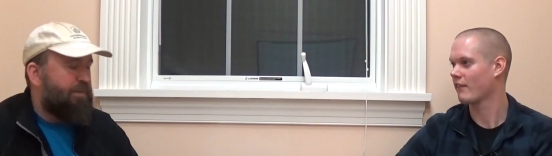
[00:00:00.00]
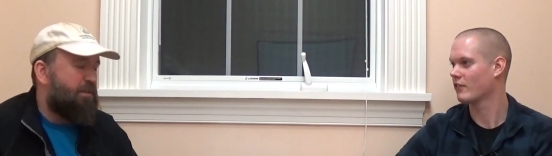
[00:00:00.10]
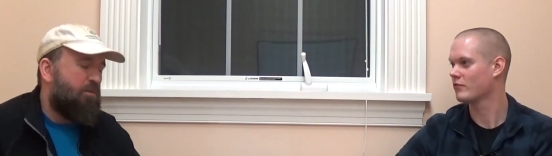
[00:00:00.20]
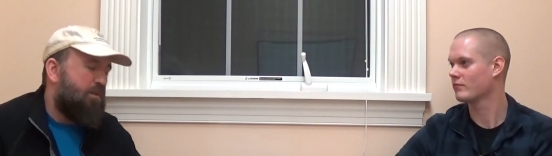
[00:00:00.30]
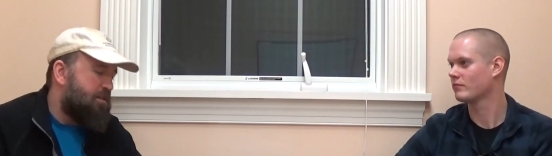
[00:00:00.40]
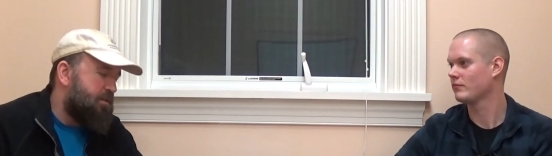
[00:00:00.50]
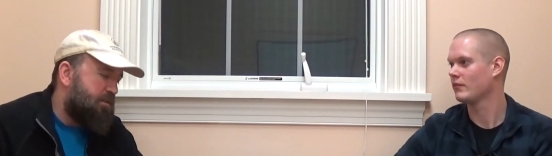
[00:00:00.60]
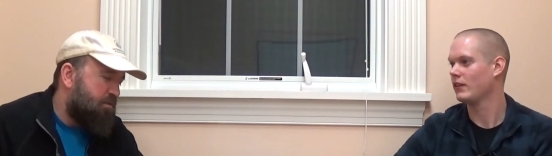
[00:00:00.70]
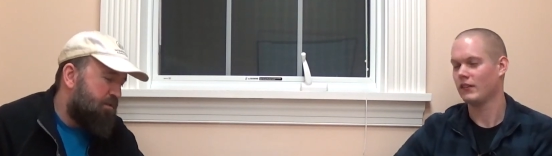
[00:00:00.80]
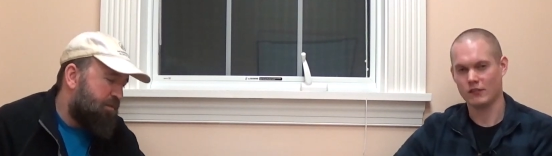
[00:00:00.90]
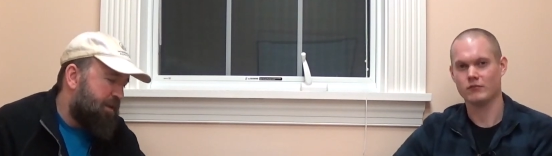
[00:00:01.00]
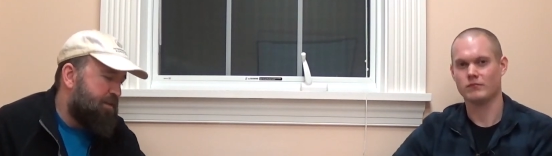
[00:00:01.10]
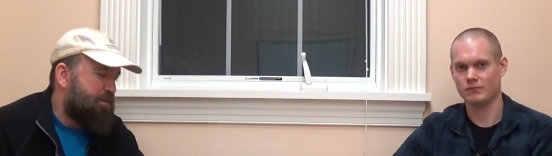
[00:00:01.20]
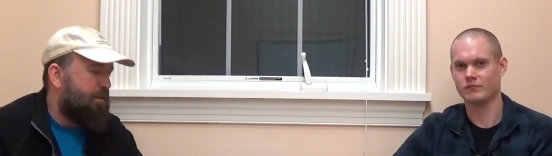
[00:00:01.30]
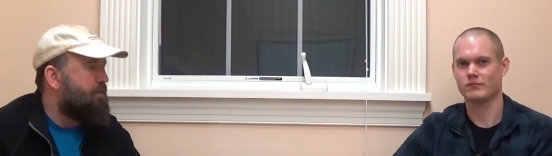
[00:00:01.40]
Speaker 1: but there are ones that do
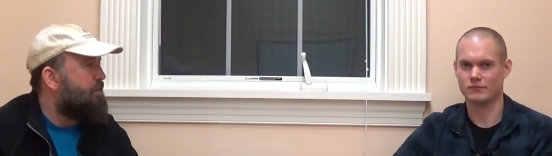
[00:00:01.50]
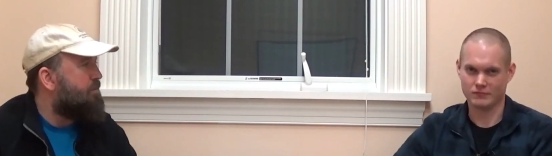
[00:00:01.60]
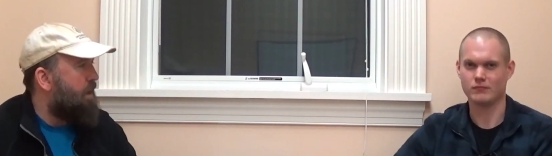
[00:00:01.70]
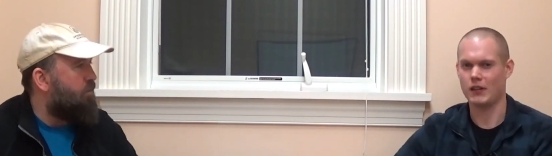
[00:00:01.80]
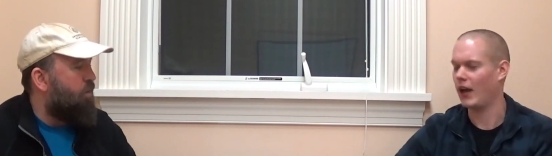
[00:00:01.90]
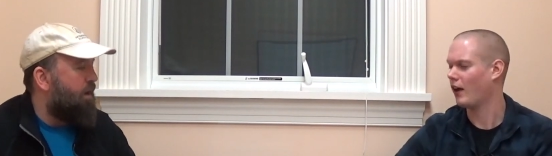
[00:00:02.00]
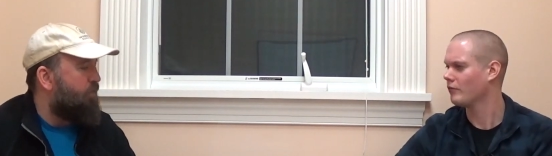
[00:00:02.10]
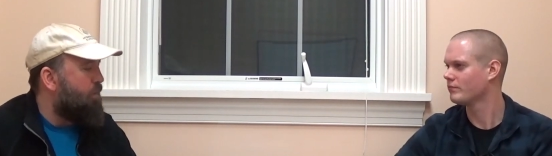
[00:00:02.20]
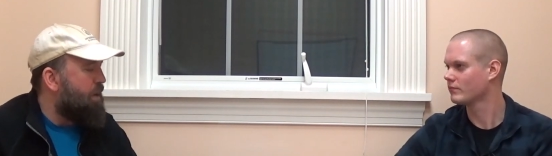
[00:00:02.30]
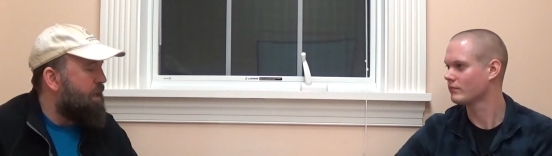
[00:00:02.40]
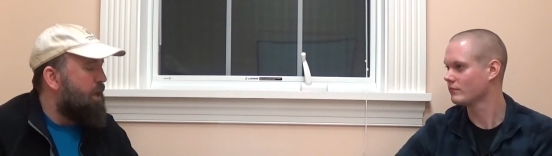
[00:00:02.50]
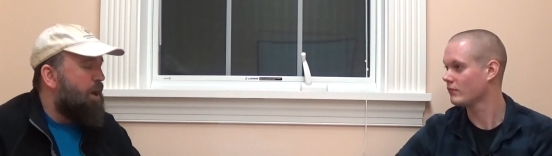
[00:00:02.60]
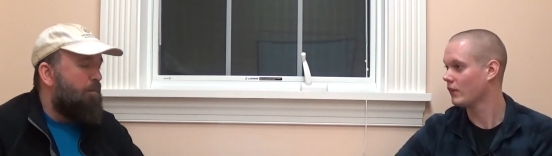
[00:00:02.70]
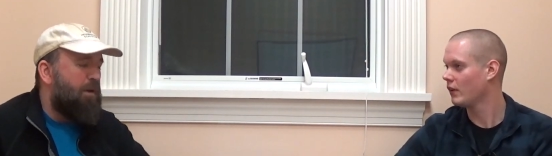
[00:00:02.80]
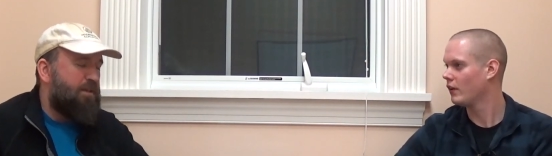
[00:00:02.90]
3d6 and yeah, whatever.
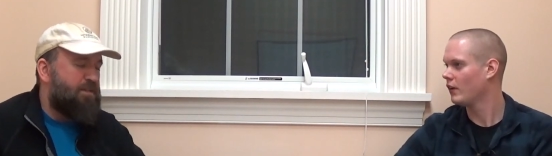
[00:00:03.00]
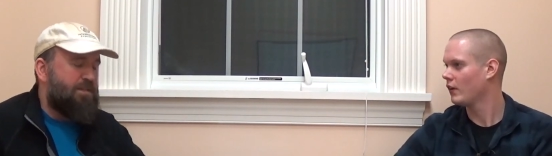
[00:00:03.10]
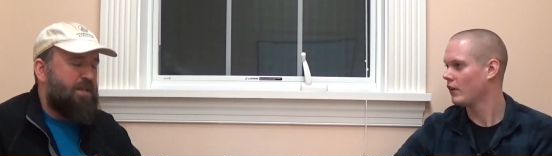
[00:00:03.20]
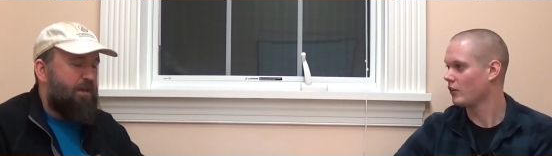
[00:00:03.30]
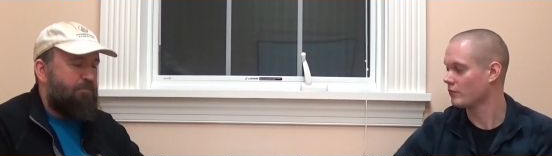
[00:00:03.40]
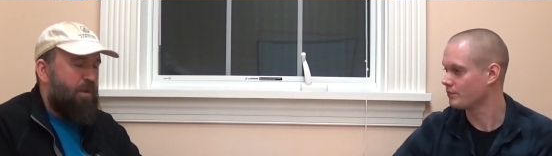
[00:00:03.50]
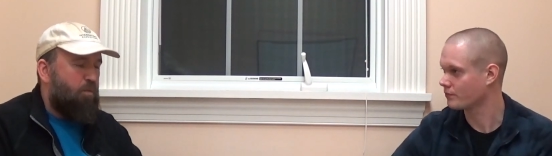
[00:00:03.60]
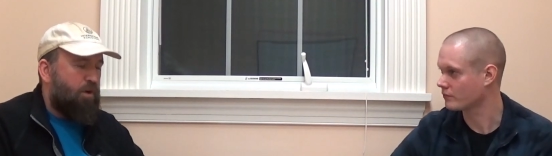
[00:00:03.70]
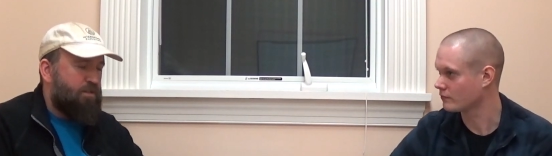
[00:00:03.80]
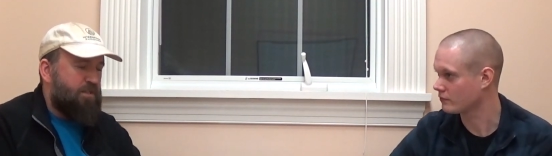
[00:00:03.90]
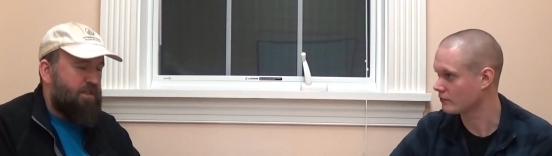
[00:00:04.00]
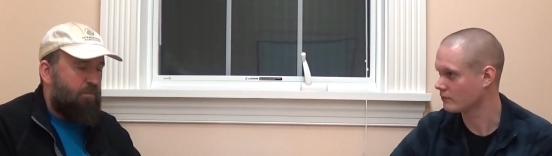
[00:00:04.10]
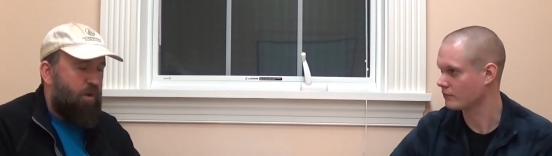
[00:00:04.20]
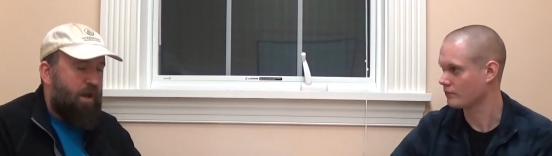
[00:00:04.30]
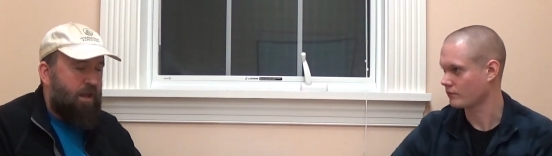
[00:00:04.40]
But it's the same. It works the
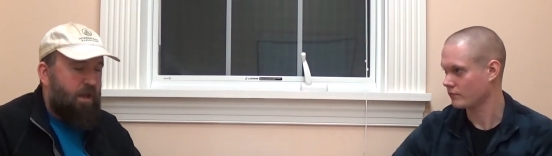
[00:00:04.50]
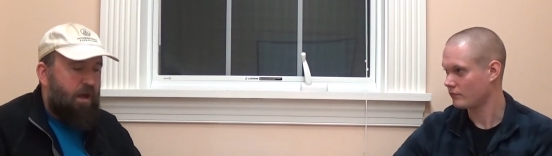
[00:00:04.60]
same way.